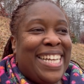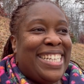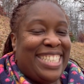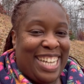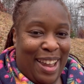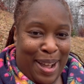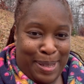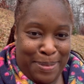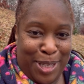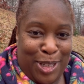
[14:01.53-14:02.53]
Shout out to
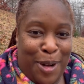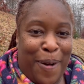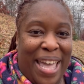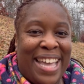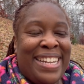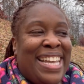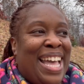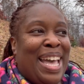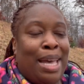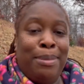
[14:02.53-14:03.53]
Miss Joanne
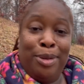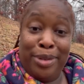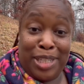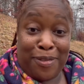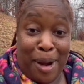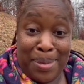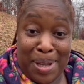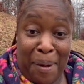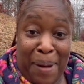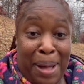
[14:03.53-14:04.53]
at Blue Ridge Farmers
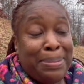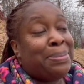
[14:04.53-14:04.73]
Co-op.